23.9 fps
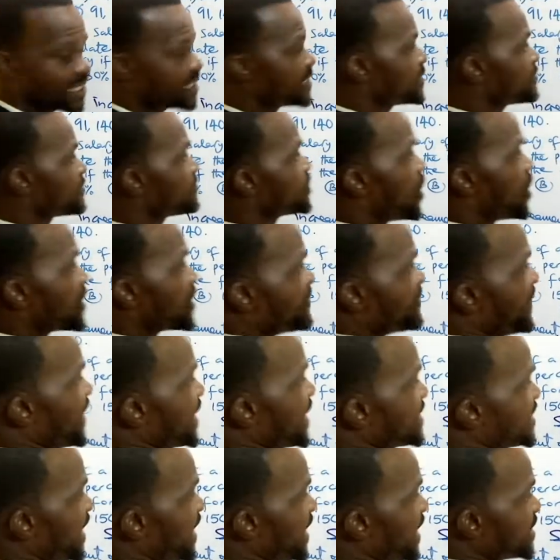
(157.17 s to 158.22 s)
Because final
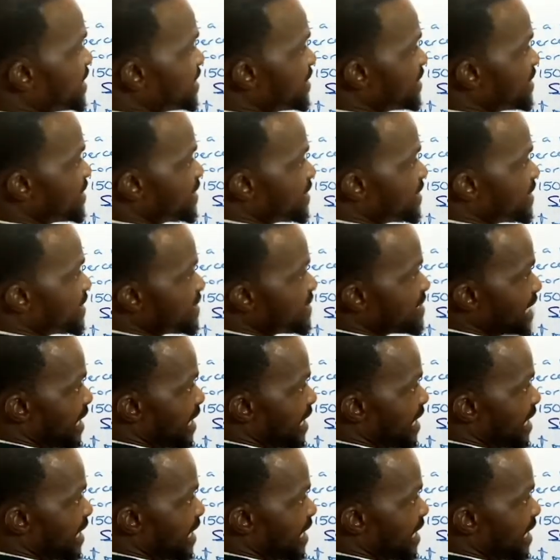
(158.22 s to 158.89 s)
salary is now